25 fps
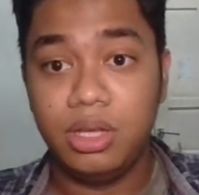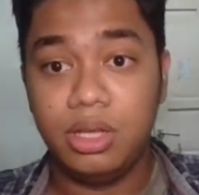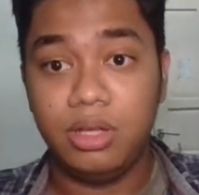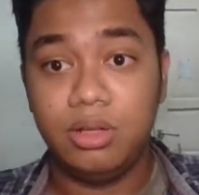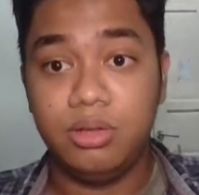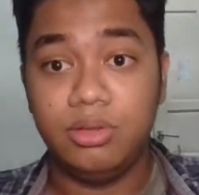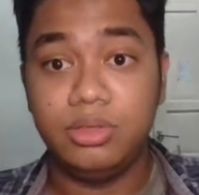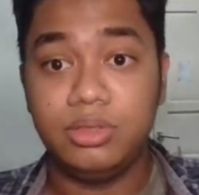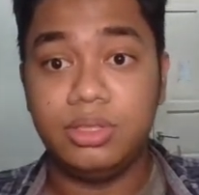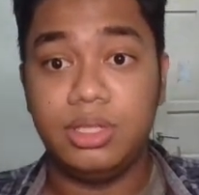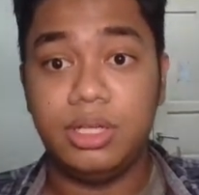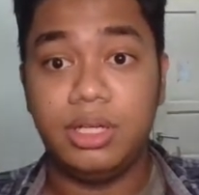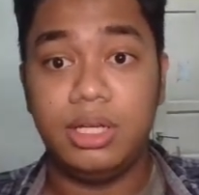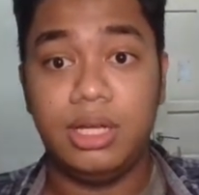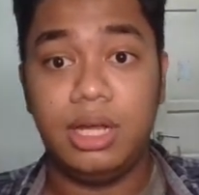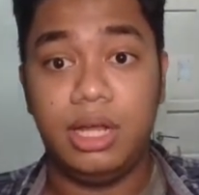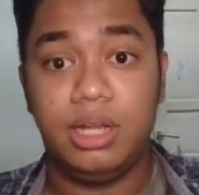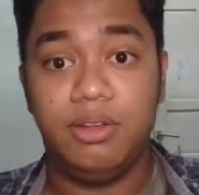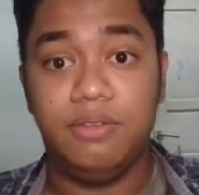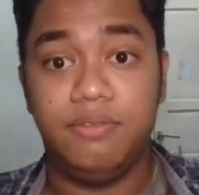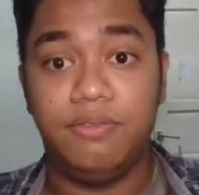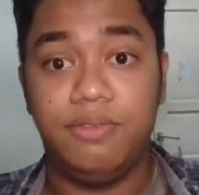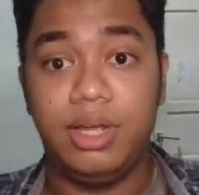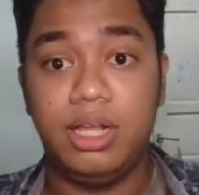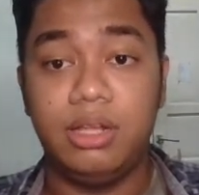It will say
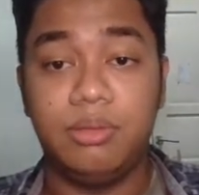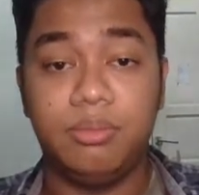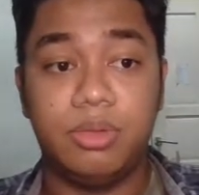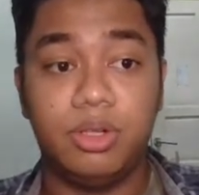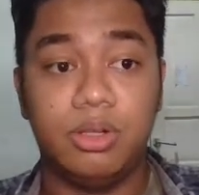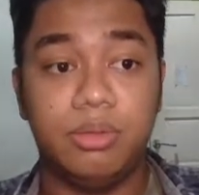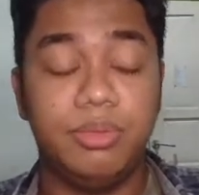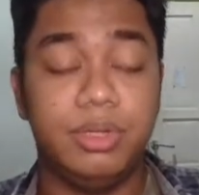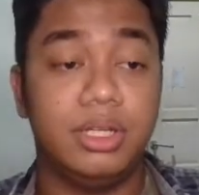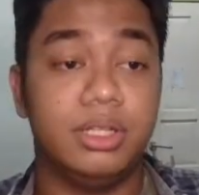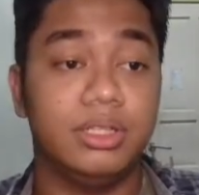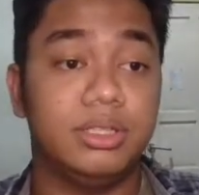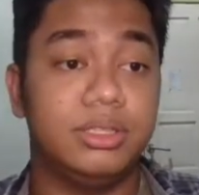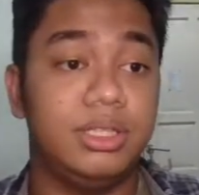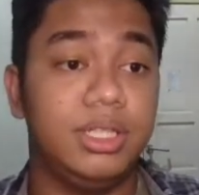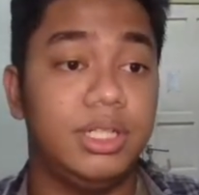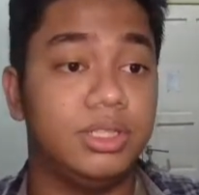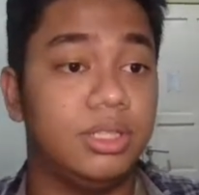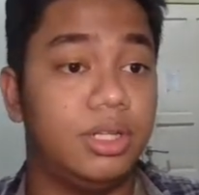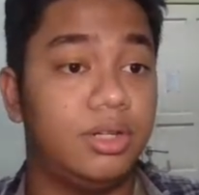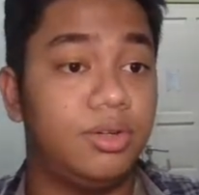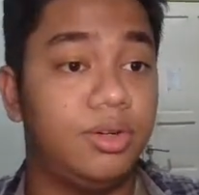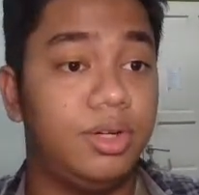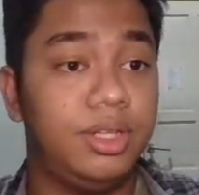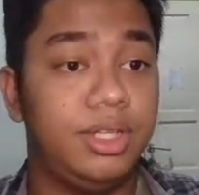unavailable because
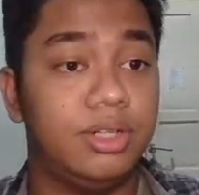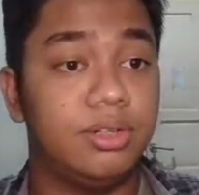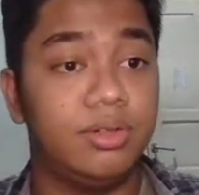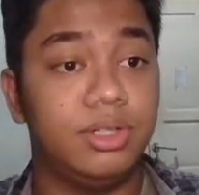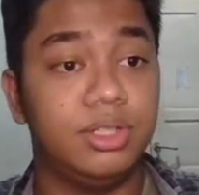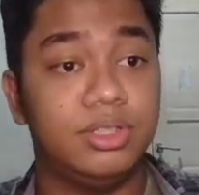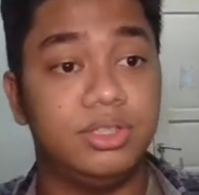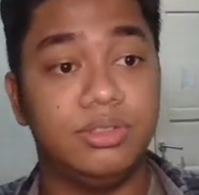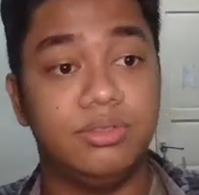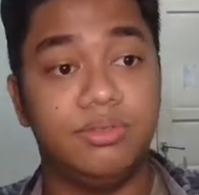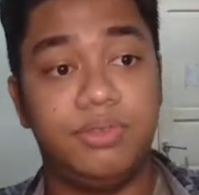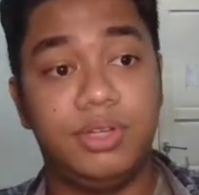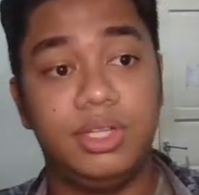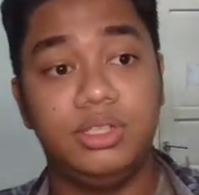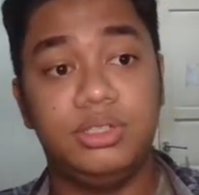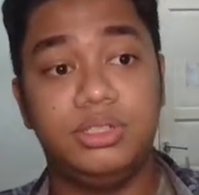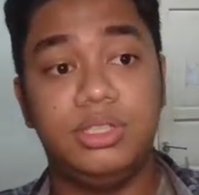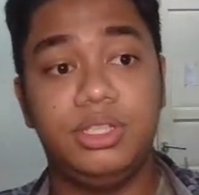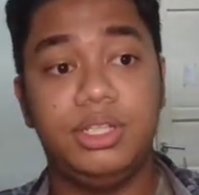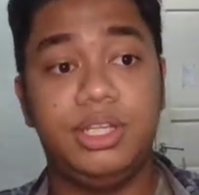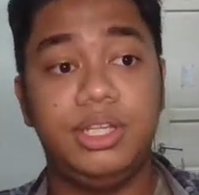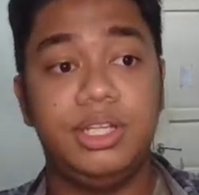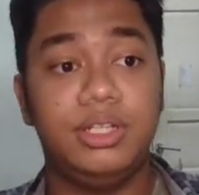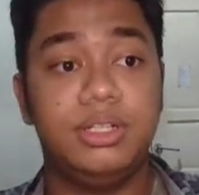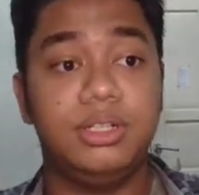there's already a
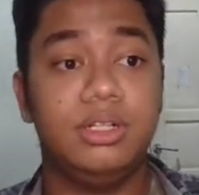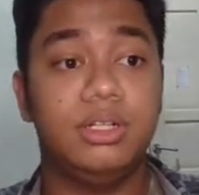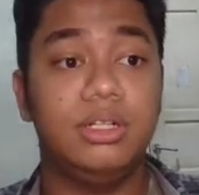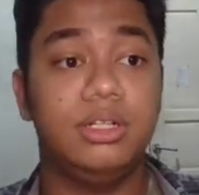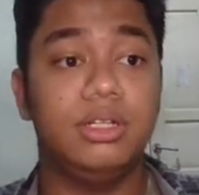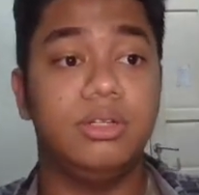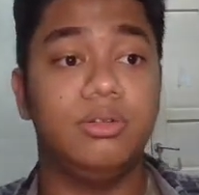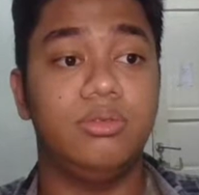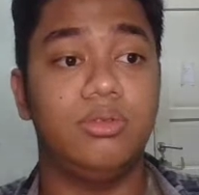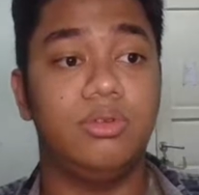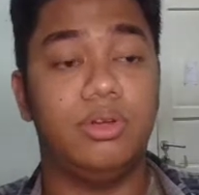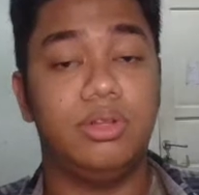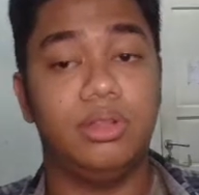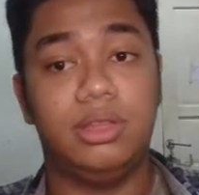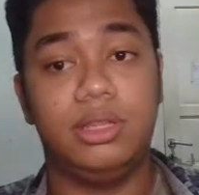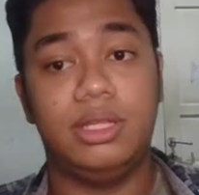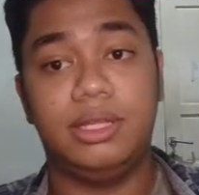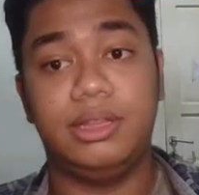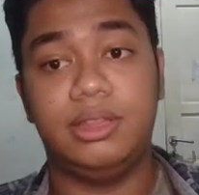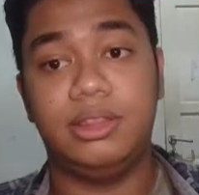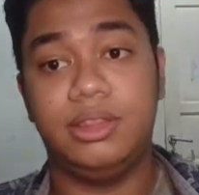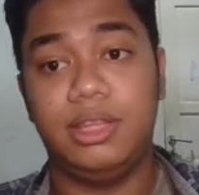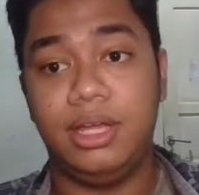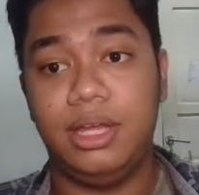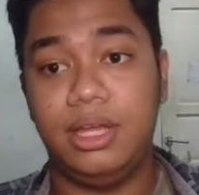reservation here on
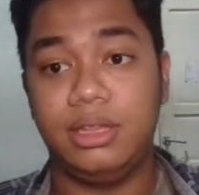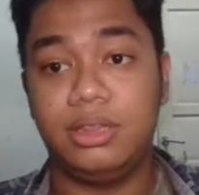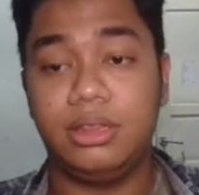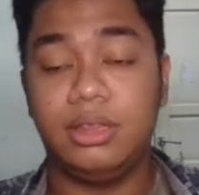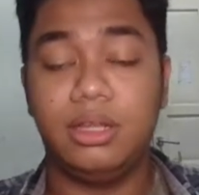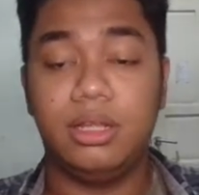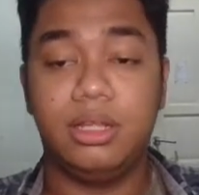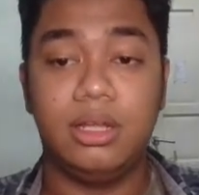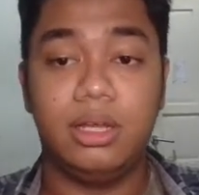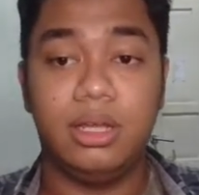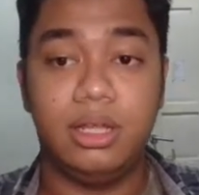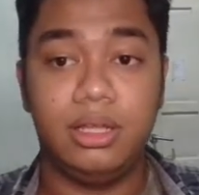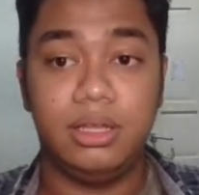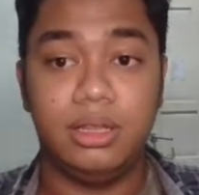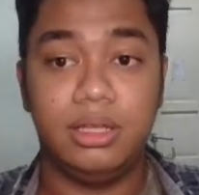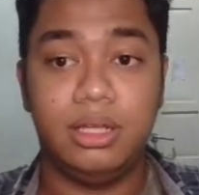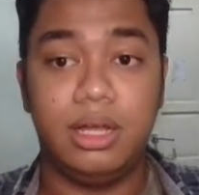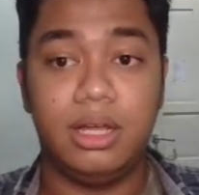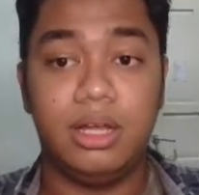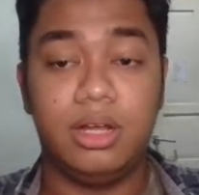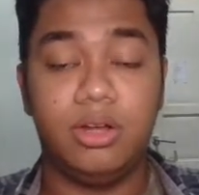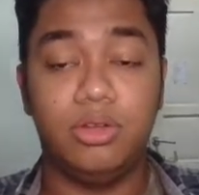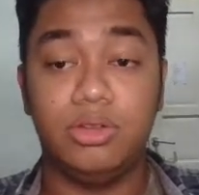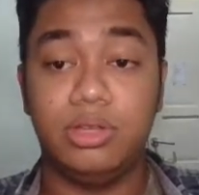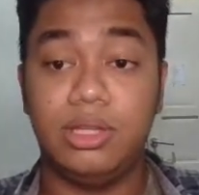that date and
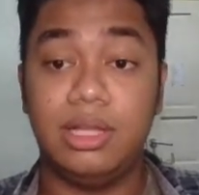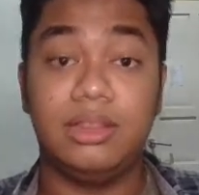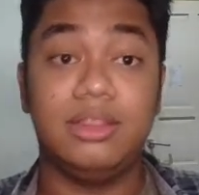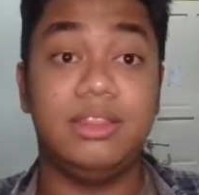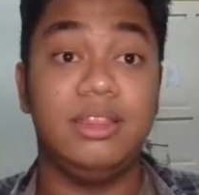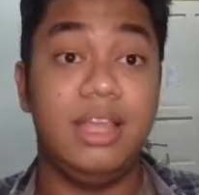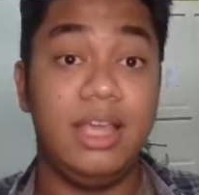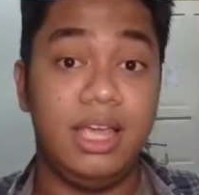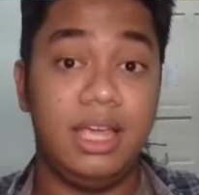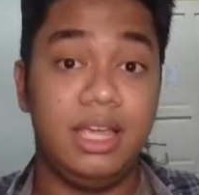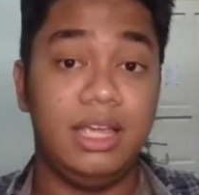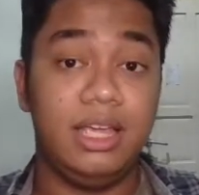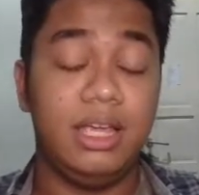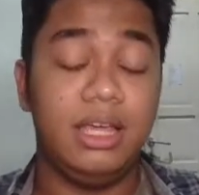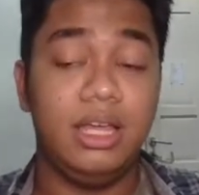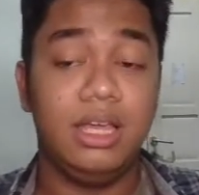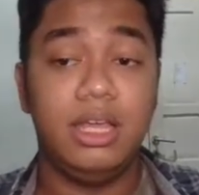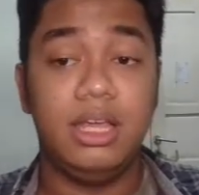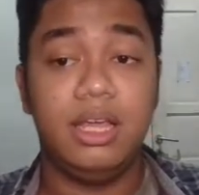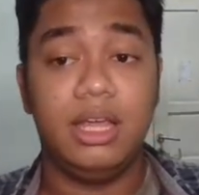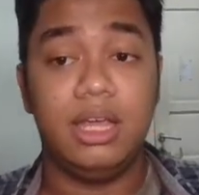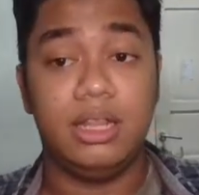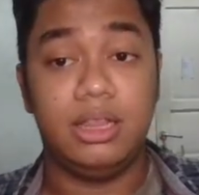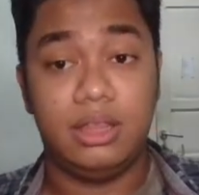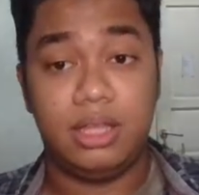on that day
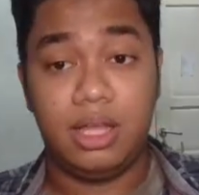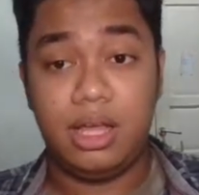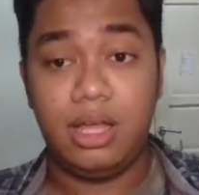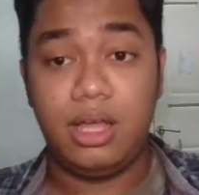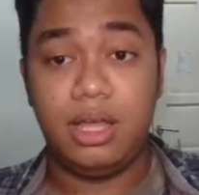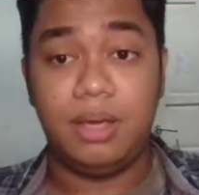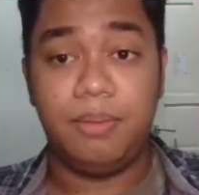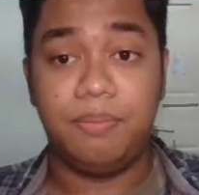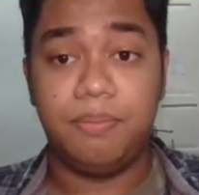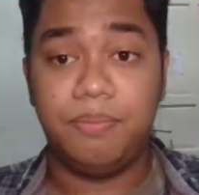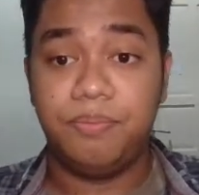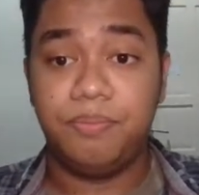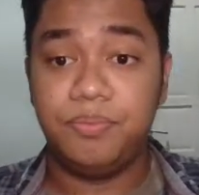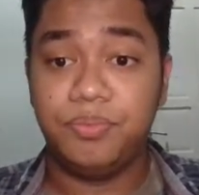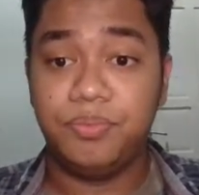and time.